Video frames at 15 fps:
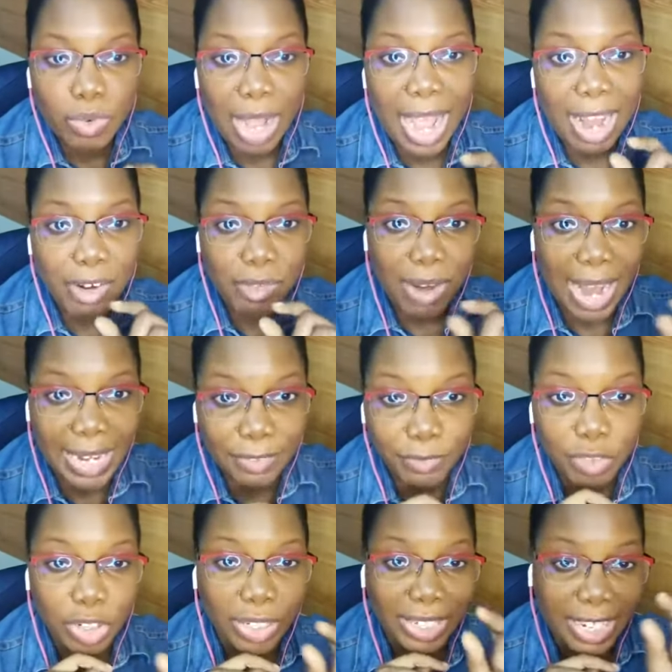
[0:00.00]
I write
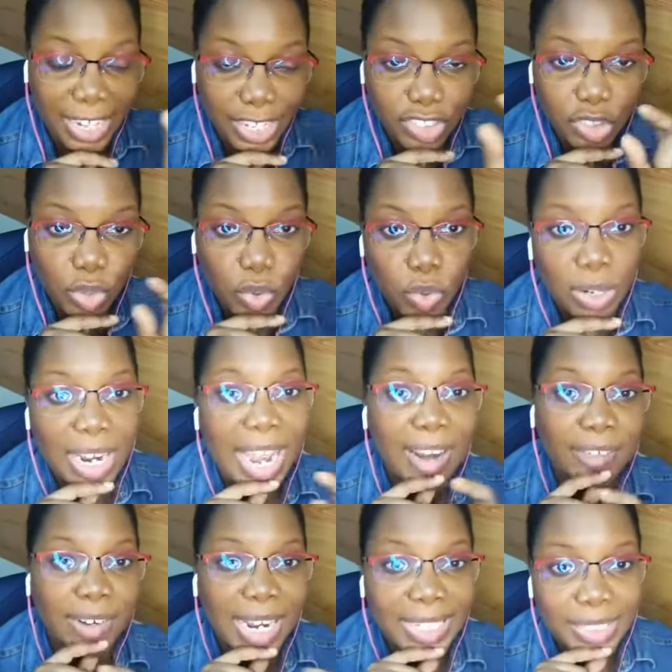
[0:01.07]
for each goal, I
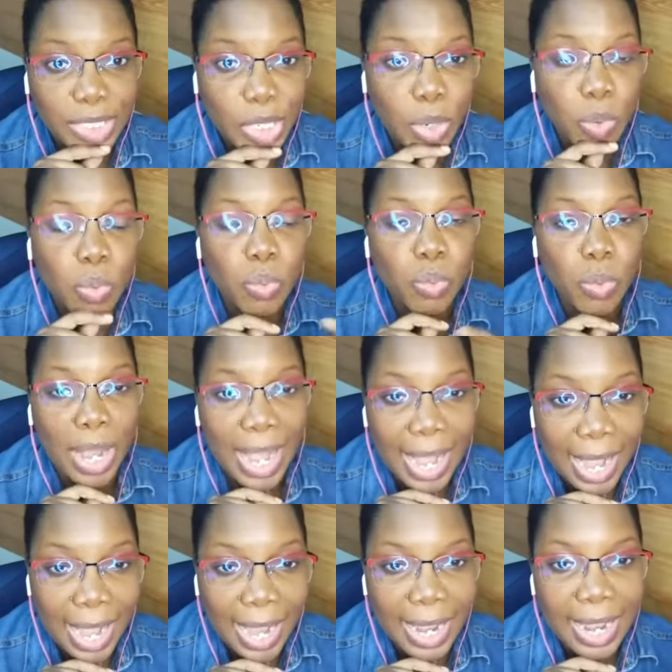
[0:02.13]
write now
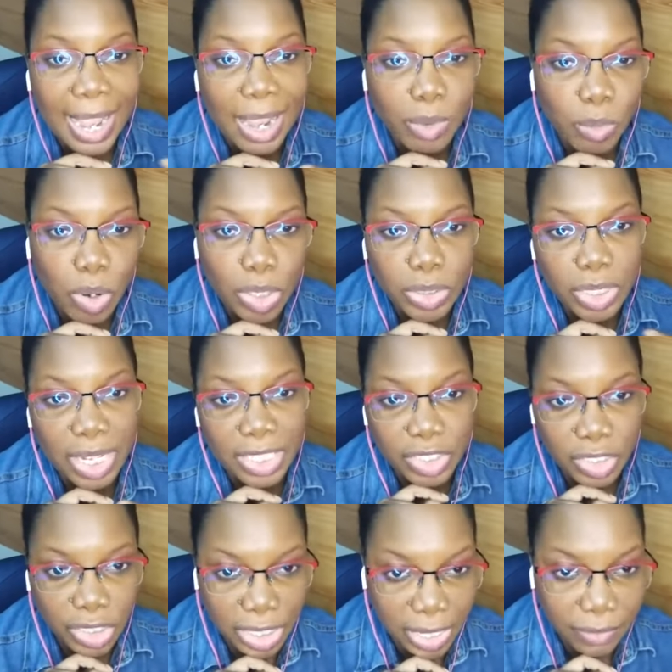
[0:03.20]
why I want to
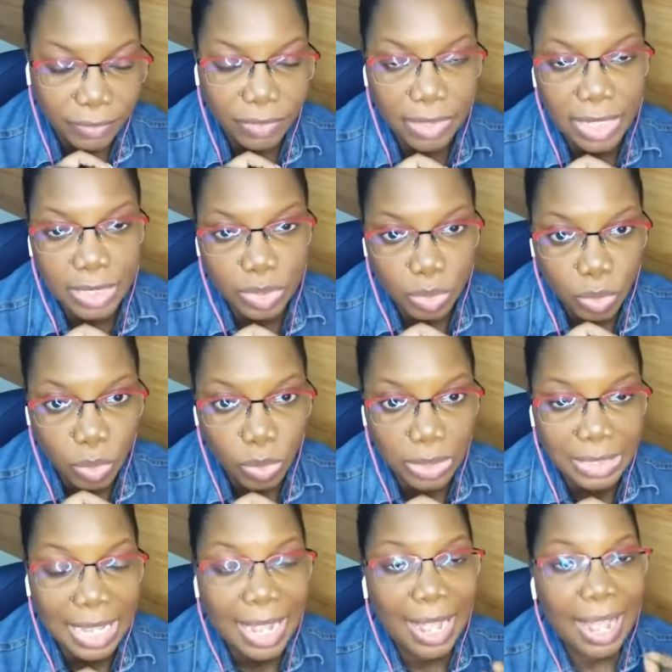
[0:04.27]
achieve these
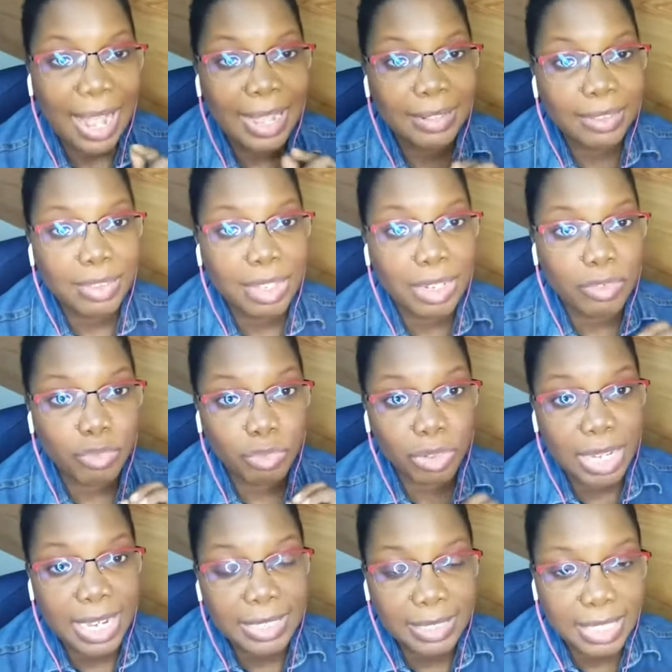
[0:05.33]
goals. And the
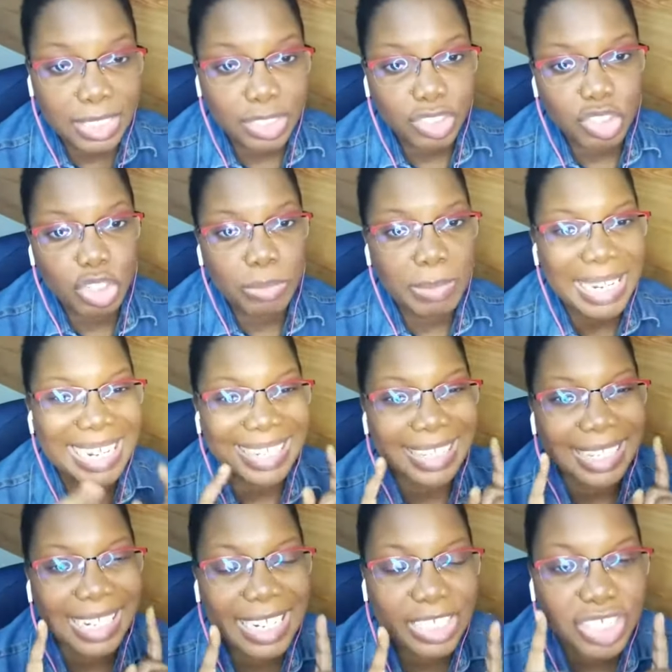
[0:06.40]
reasons should be
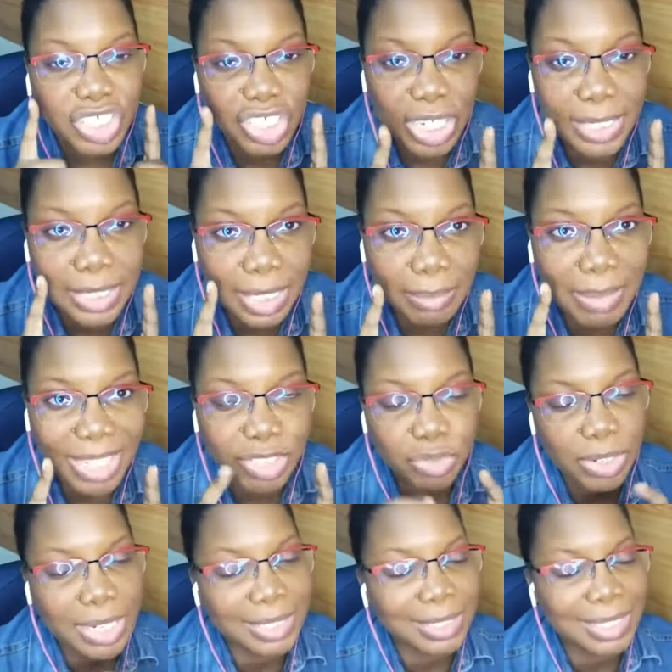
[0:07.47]
legitimate
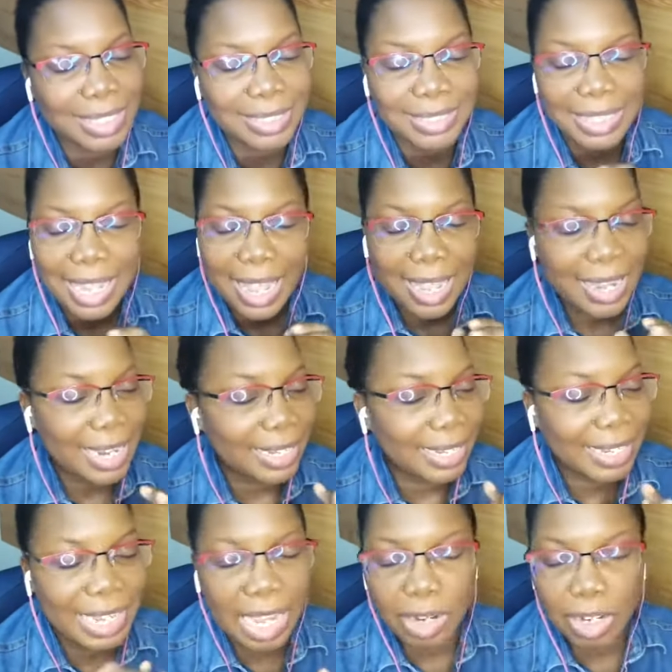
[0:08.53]
reasons.
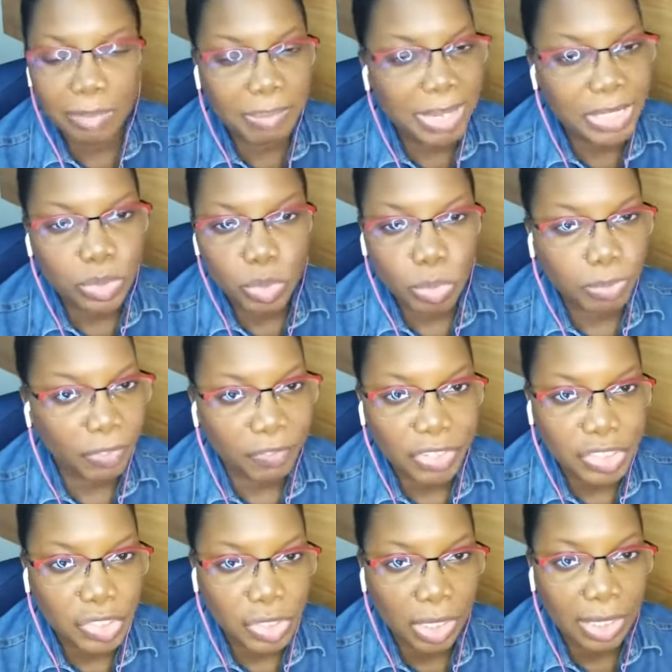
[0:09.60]
It cannot be
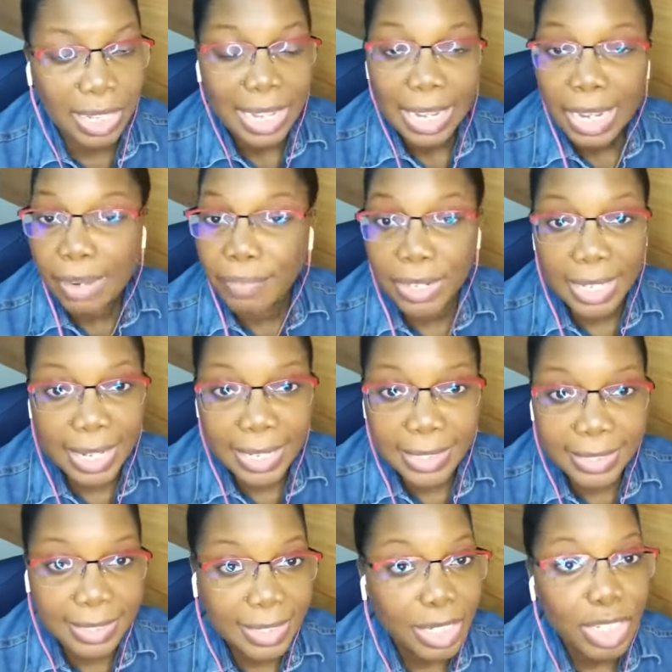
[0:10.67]
superficial. If it
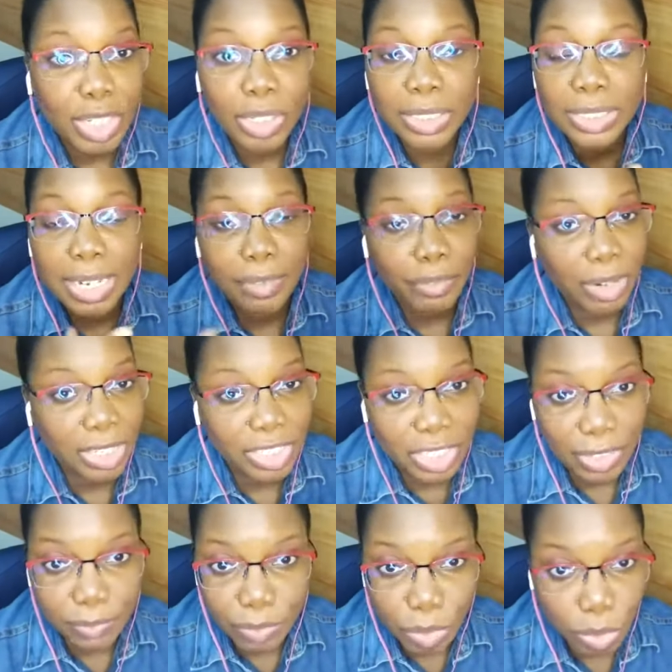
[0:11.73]
is, you'll never
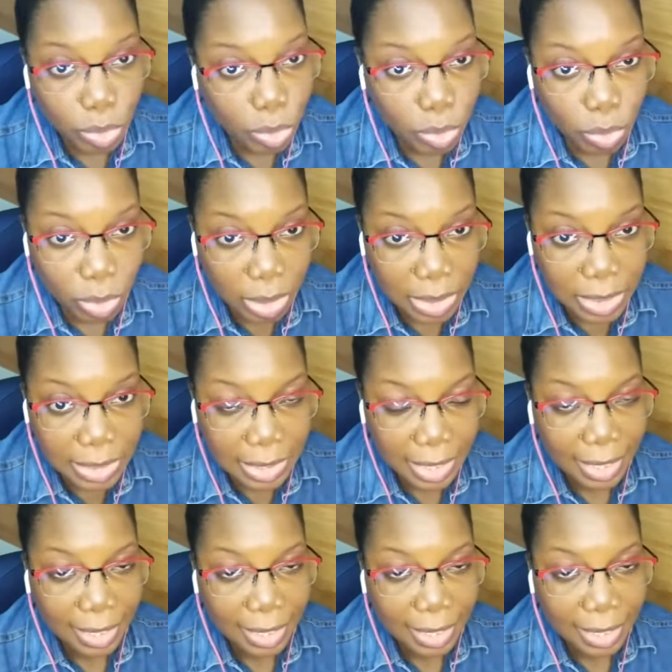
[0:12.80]
achieve those goals.